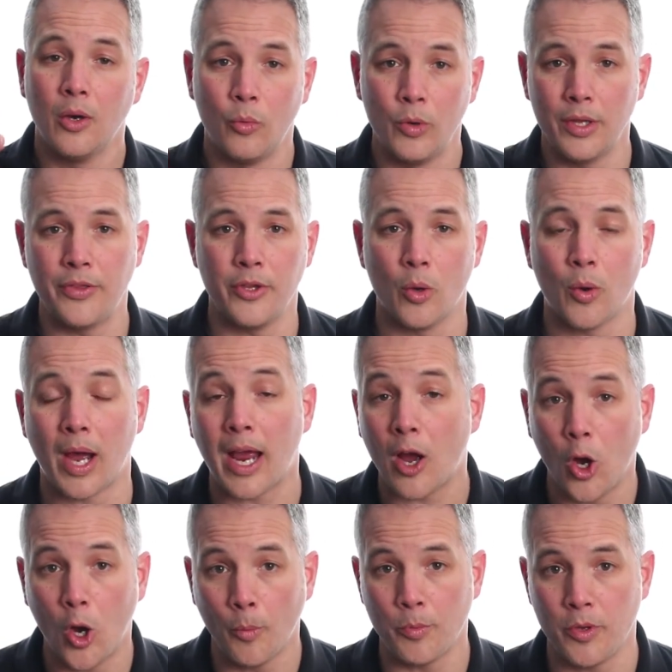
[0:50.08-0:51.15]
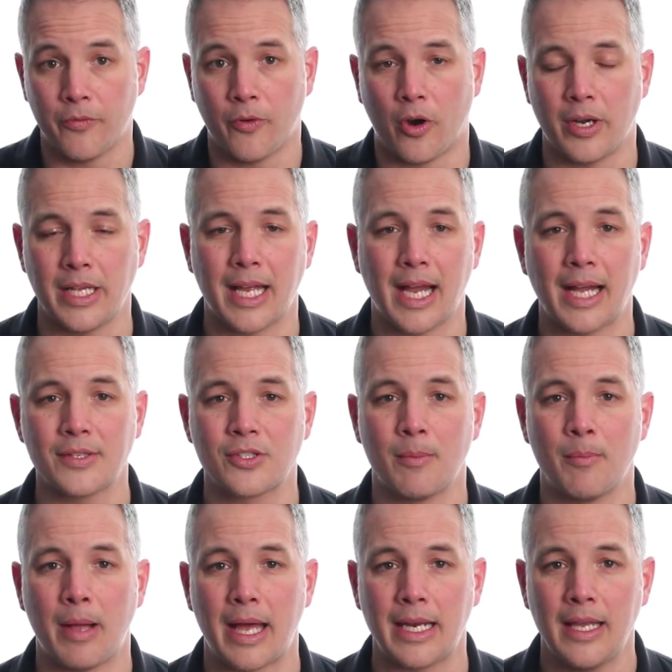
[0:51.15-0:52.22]
with you. I hope you've already got
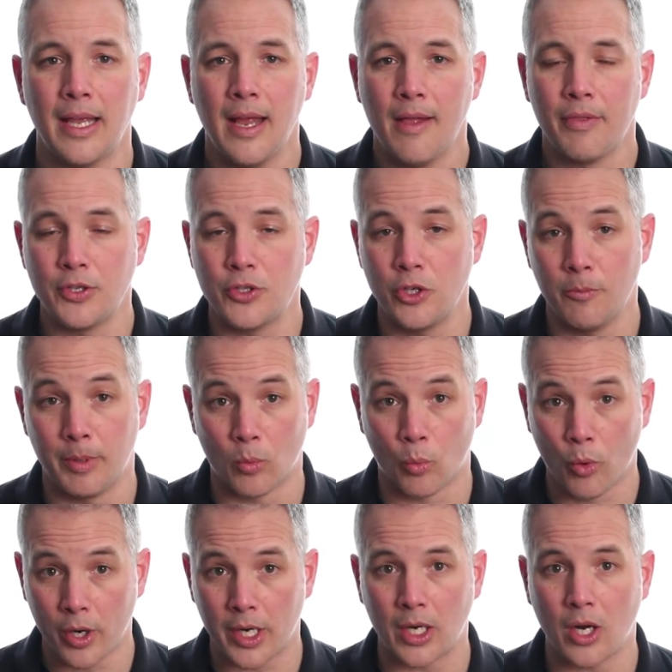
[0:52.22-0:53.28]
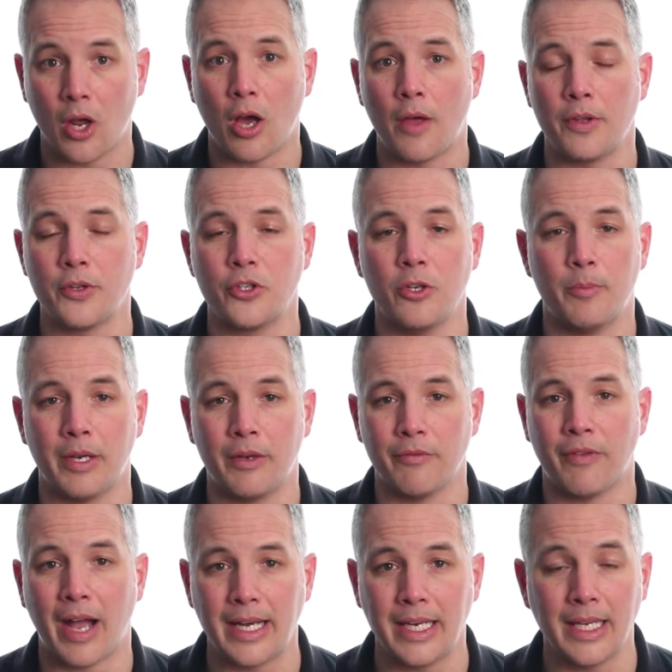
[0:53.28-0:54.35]
somebody that you've been working on, that you've been
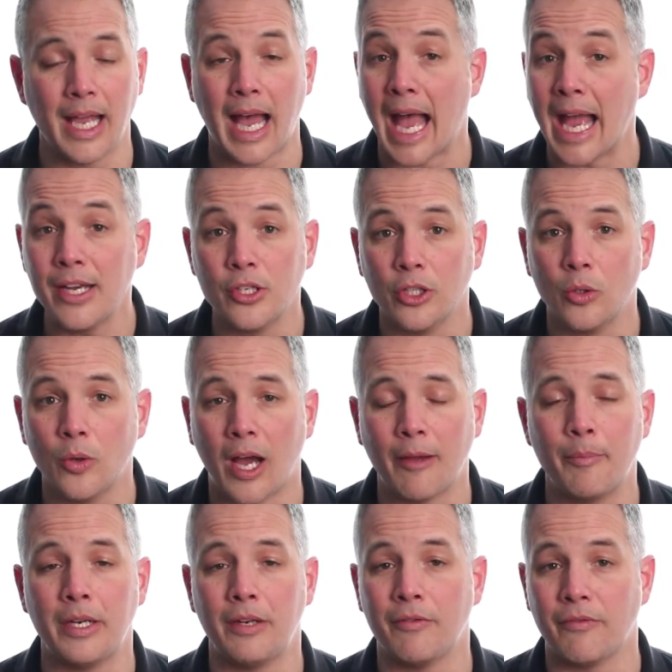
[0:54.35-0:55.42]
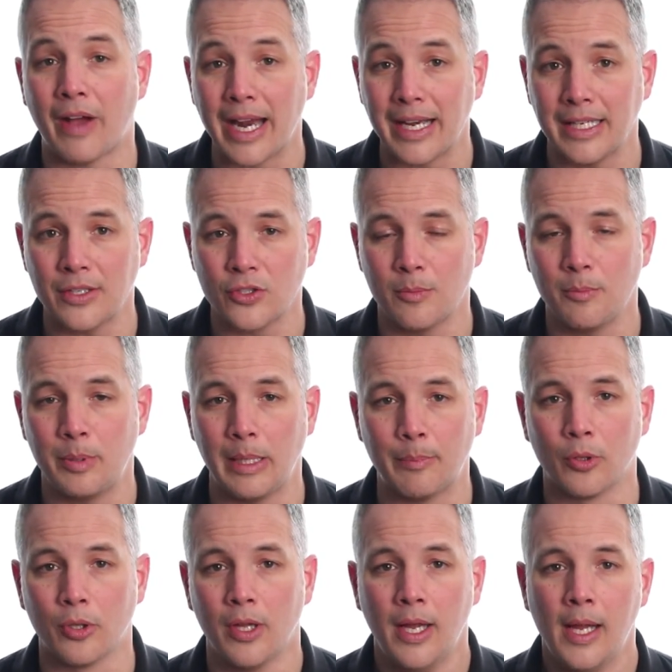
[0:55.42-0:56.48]
inviting. I do. I've been inviting some
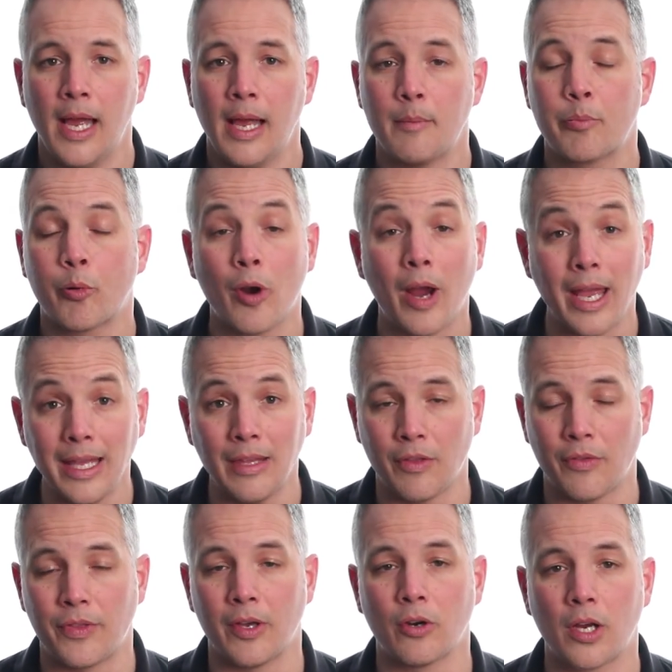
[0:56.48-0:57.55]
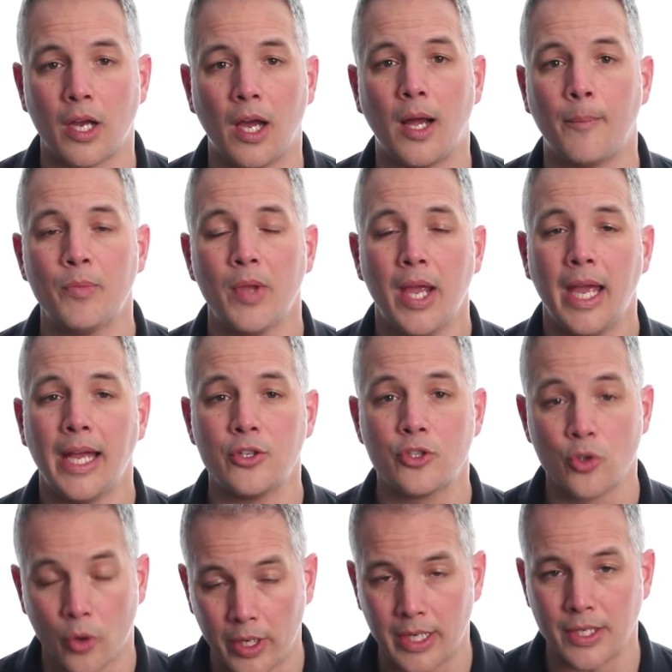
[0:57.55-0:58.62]
people and praying that they'll come and
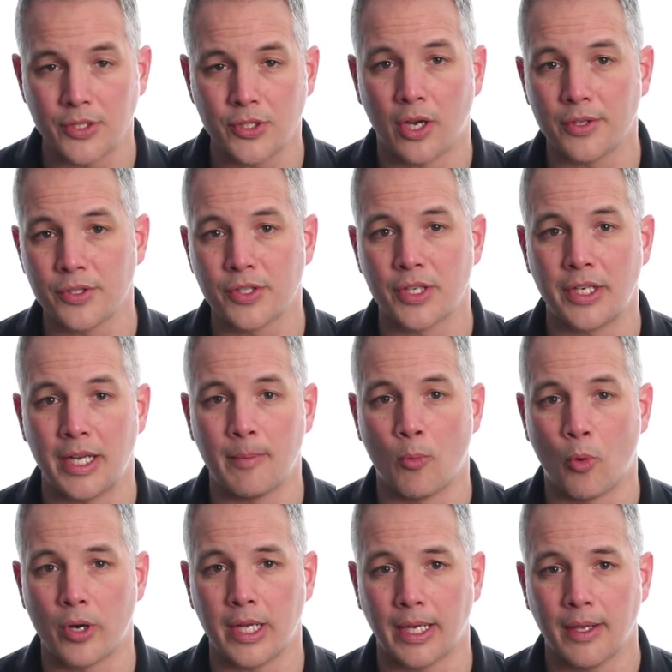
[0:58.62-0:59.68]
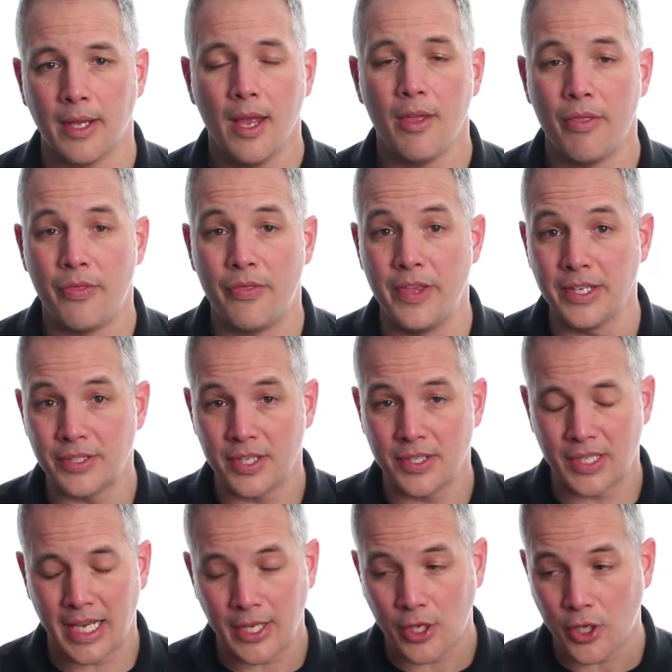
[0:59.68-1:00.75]
join us on Sunday morning. This
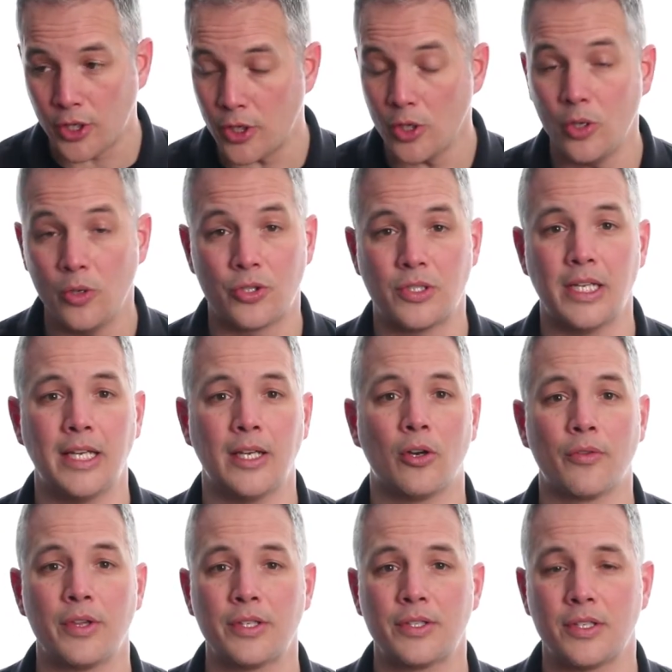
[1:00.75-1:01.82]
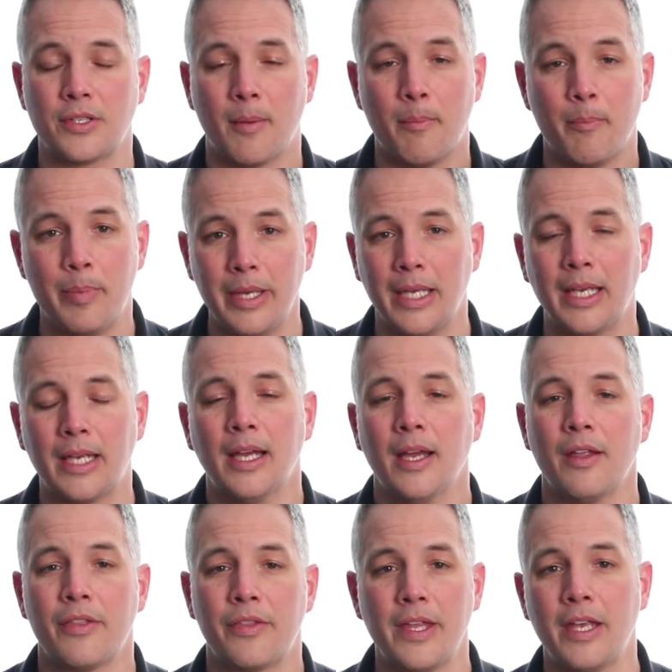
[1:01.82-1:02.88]
is a huge deal. This is a big
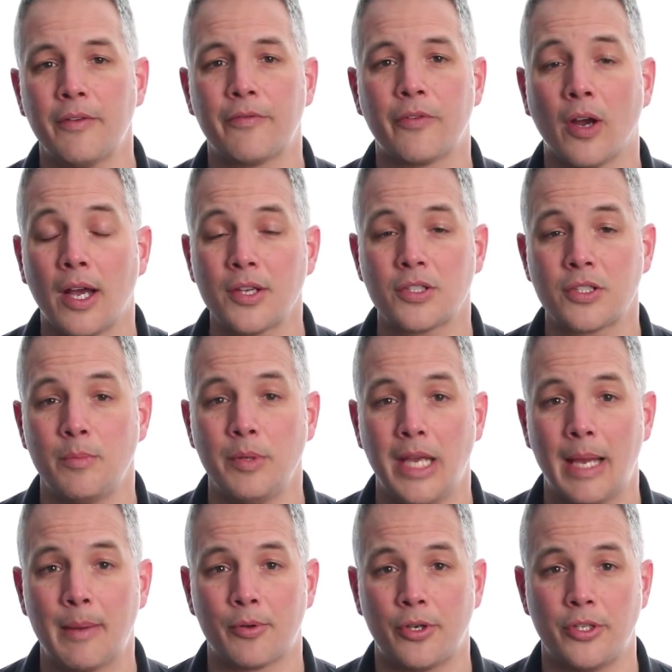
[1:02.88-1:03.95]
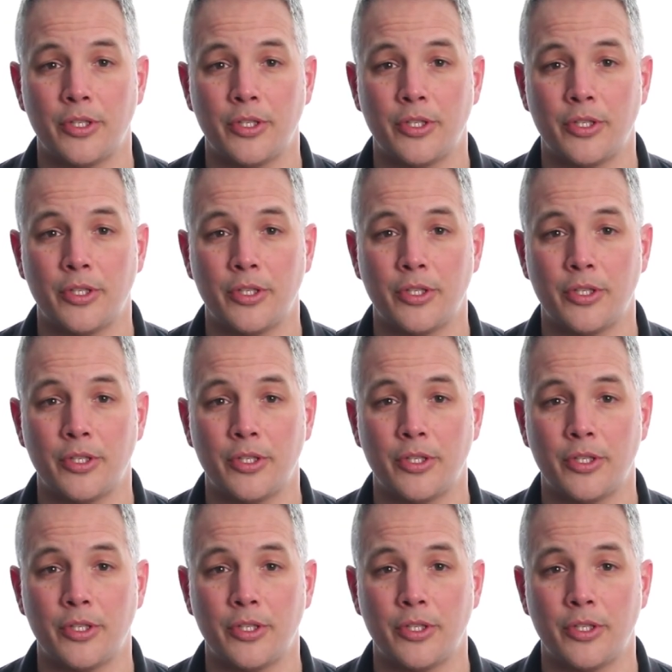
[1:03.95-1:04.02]
thing for us to be able to